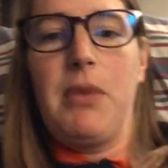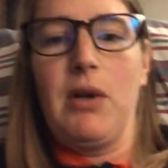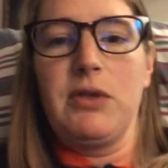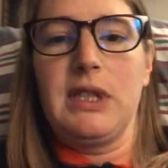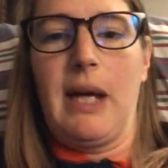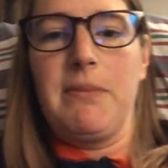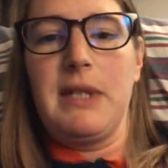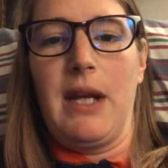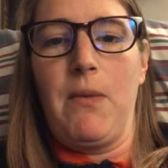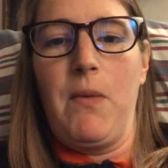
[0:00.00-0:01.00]
post-op
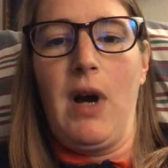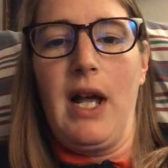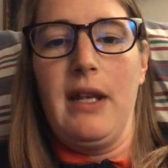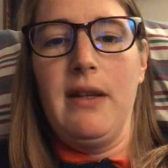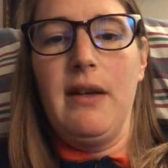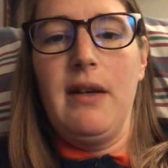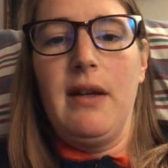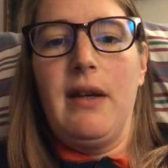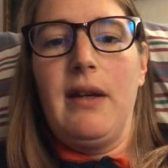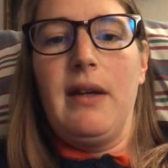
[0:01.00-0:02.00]
day 1.
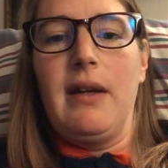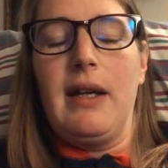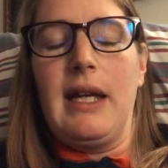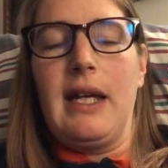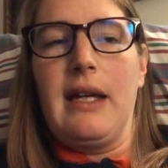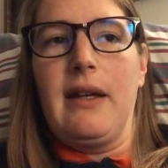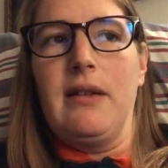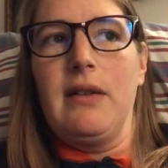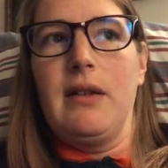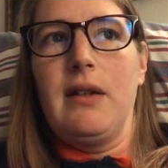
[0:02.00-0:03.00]

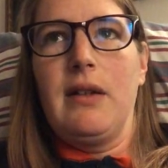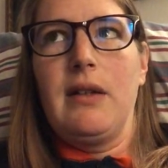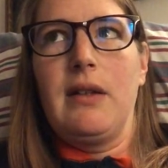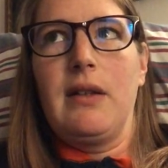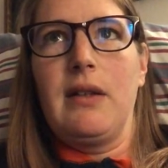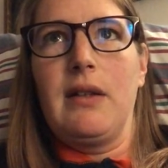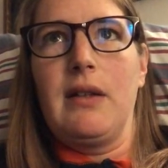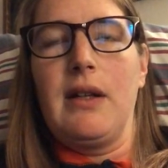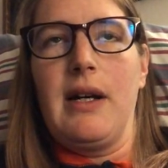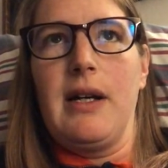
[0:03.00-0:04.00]
And
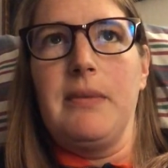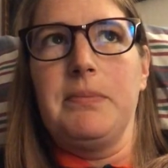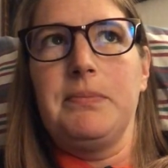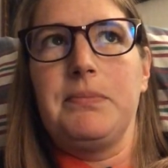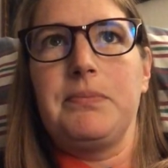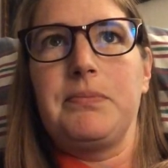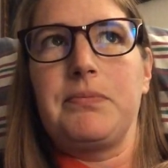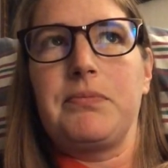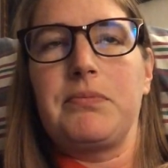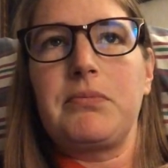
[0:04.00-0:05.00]

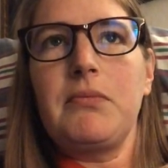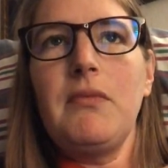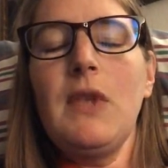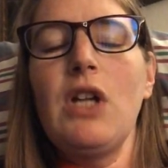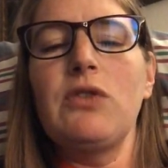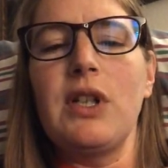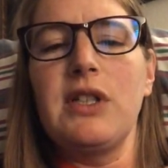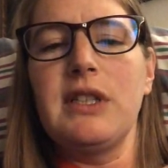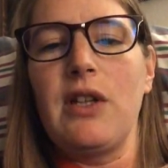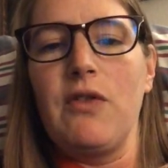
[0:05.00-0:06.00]
so I'll
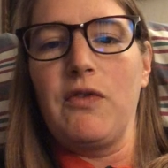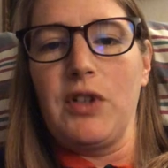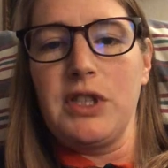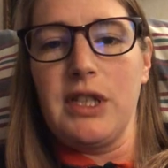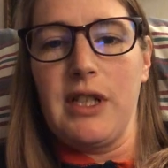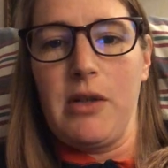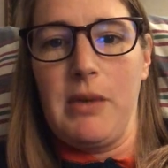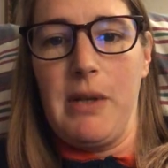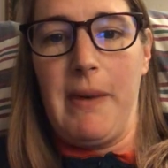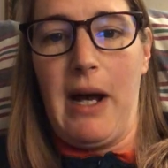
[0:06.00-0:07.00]
just tell first a little
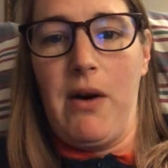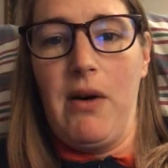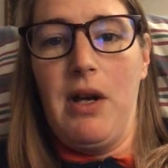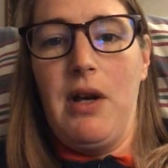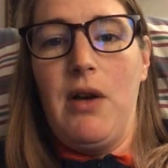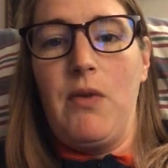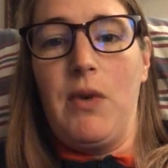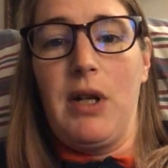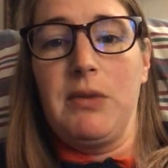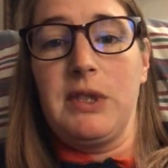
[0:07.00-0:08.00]
bit about
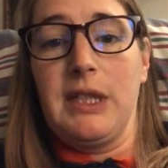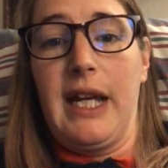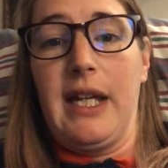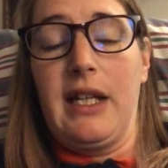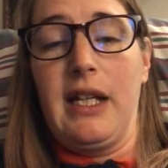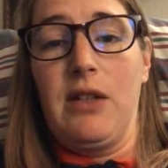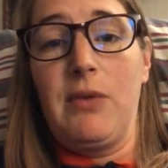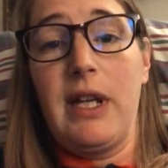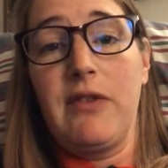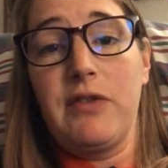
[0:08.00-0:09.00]
what it was like getting
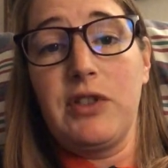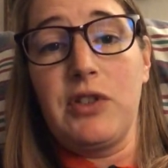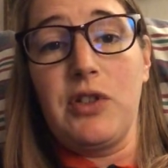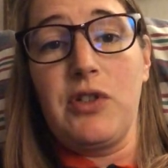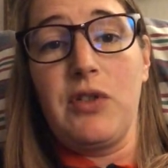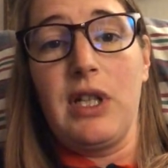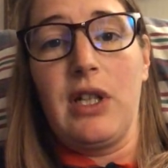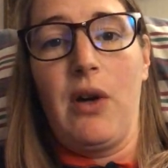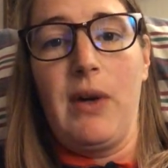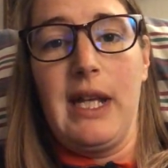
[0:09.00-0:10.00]
ready for surgery,
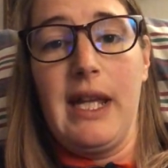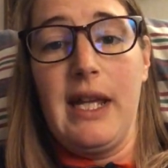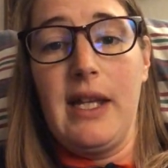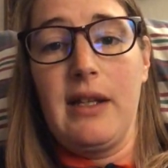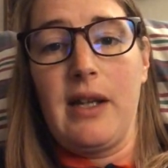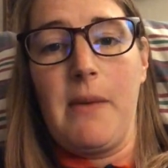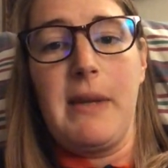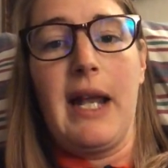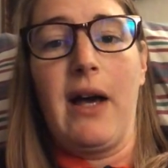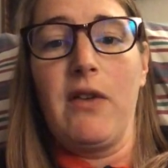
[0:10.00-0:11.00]
going in,
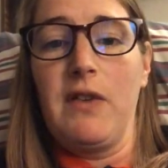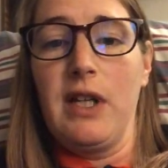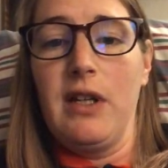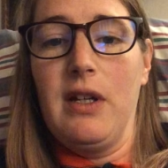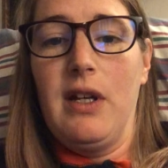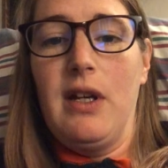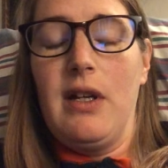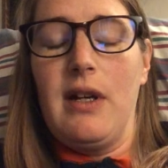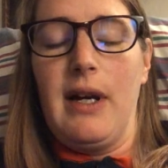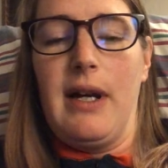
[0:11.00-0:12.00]
coming out of it,
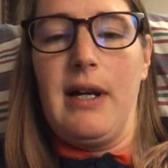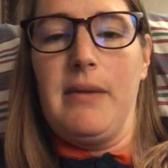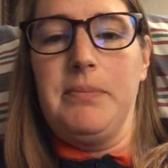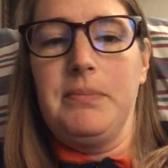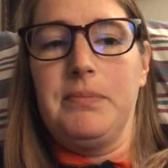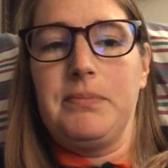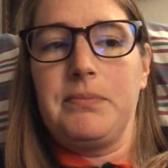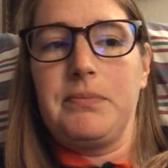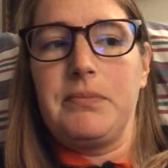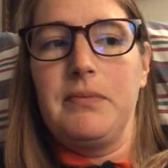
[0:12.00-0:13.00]
and
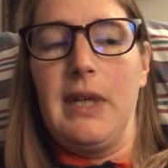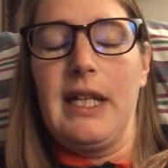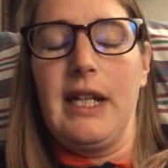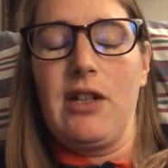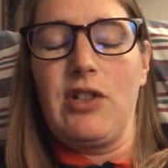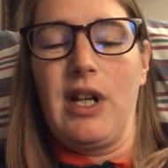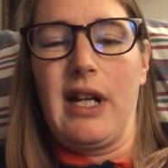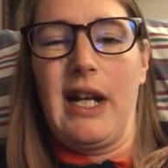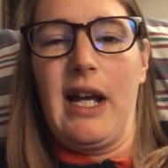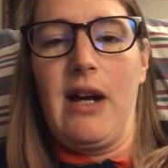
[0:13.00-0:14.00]
then I'll share
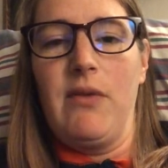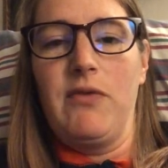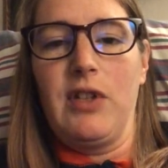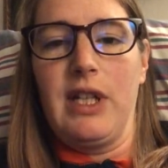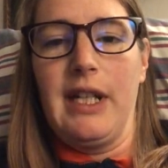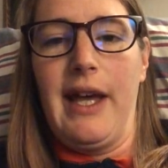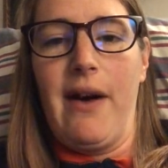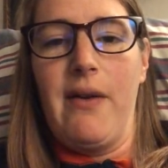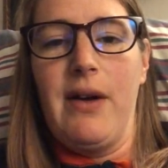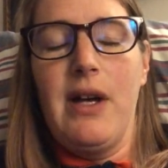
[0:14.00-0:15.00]
kind of how I'm feeling
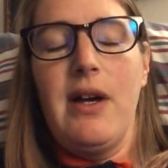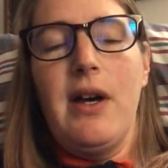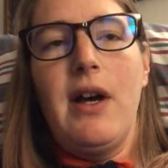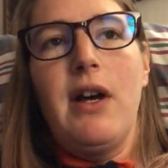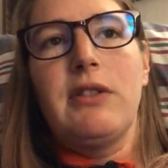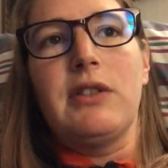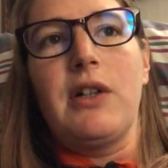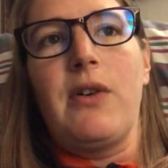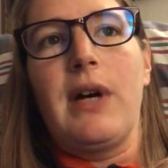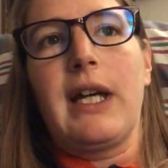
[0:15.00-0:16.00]
now.
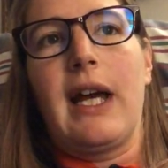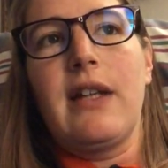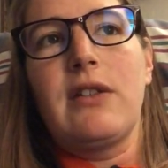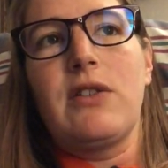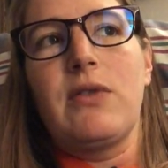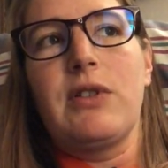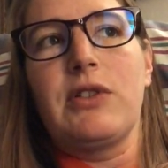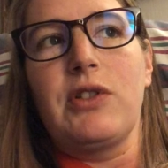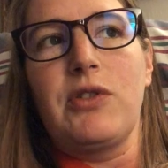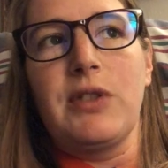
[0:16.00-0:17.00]
So I got to the
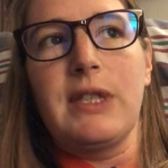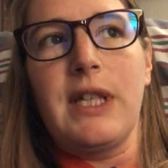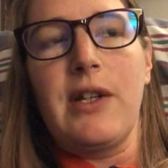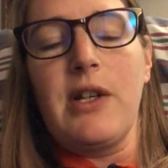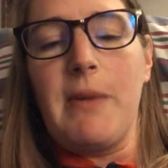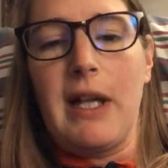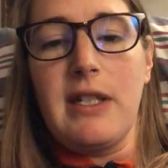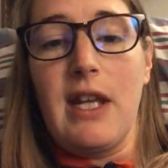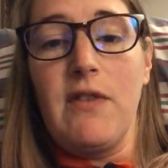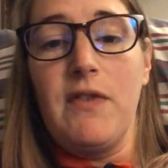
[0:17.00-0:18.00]
surgery center at about
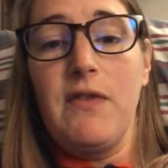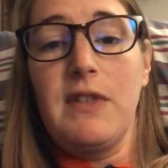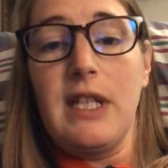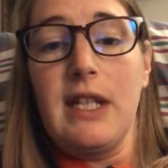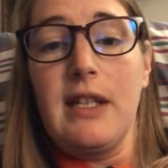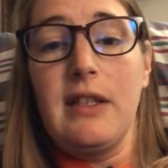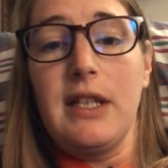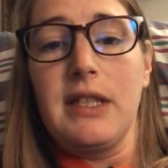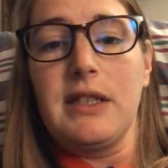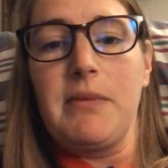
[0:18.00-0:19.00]
10:15.
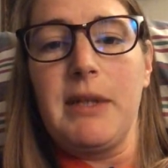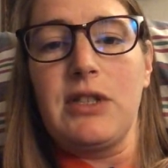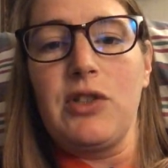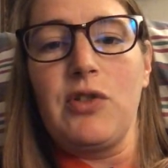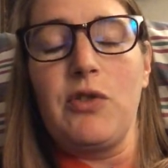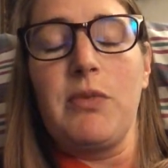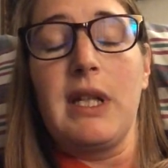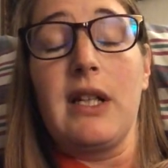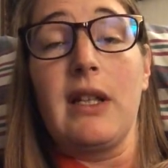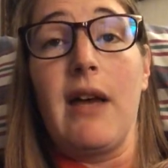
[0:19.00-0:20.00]
They said my surgery would
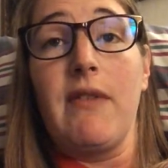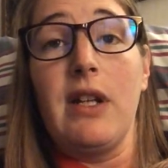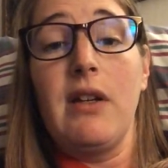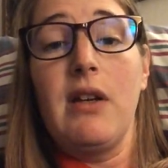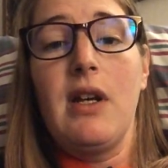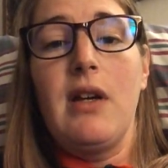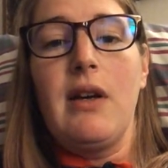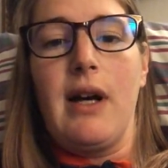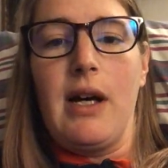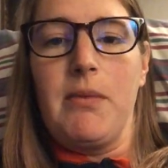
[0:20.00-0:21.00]
be at 11,
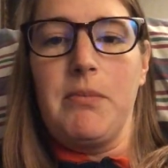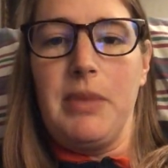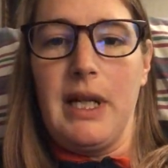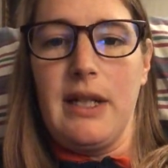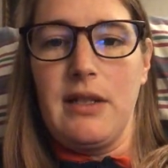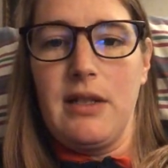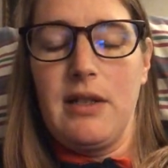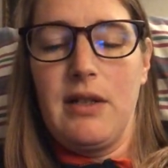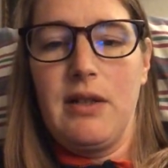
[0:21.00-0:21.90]
but